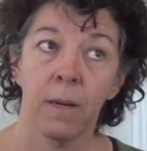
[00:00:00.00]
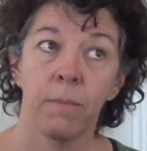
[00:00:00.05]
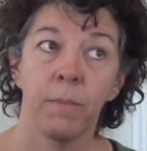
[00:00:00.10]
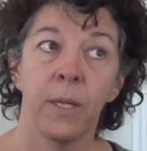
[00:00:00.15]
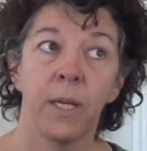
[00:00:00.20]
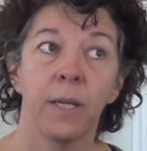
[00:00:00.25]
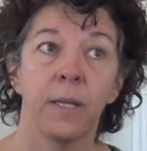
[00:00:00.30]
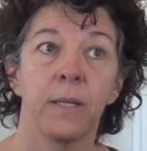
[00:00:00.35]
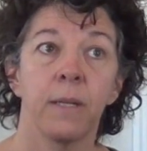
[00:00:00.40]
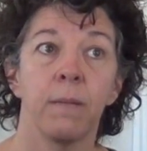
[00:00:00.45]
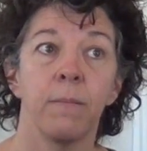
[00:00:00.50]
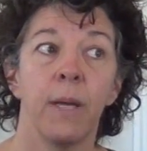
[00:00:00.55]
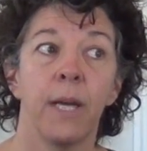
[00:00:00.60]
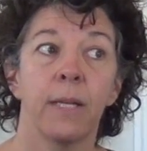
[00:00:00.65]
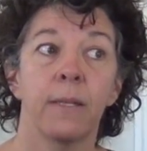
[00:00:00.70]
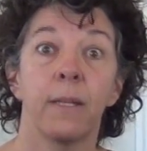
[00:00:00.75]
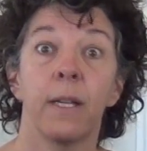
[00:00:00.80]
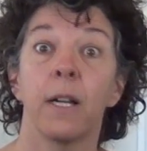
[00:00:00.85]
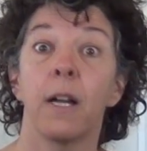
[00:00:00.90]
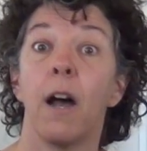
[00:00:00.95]
because it
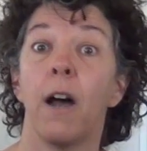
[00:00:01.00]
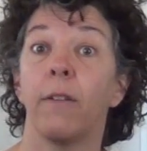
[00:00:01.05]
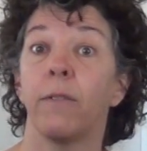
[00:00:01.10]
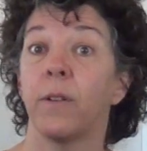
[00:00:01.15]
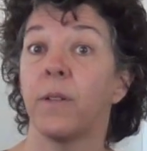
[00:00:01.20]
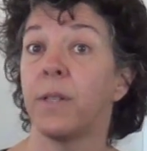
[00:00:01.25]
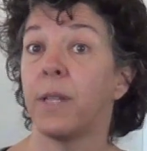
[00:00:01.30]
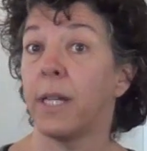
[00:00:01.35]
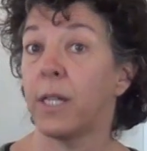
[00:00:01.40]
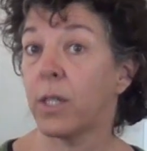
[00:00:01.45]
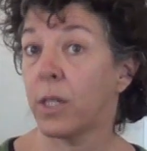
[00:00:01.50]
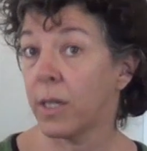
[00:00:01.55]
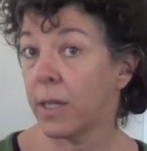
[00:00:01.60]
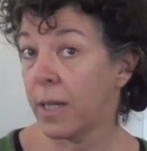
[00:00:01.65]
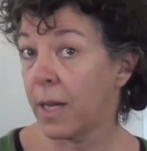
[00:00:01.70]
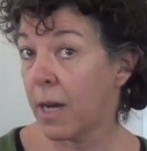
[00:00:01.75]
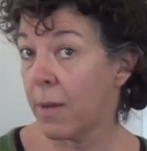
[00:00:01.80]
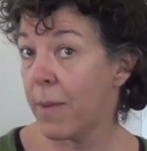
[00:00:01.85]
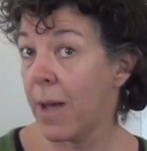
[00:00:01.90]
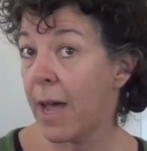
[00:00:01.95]
makes it a conversation
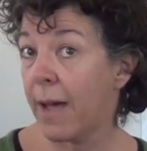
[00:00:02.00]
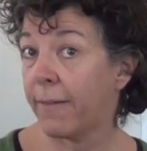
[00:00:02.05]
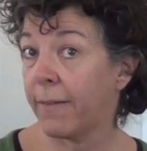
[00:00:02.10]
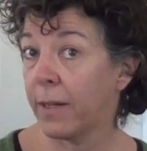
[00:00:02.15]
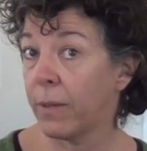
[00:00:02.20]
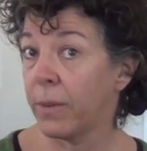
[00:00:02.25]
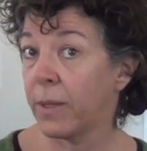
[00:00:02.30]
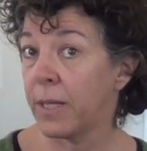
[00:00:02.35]
that I'm having